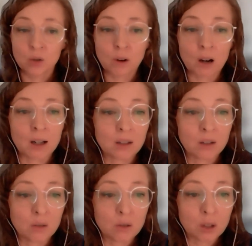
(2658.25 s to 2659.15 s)
to
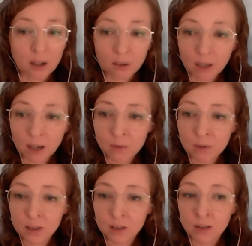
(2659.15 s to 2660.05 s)
ask to Terry, I
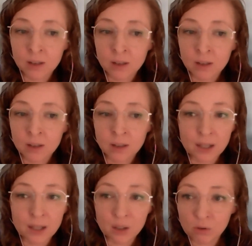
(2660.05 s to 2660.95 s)
would
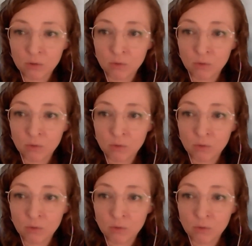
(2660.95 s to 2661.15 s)
invite you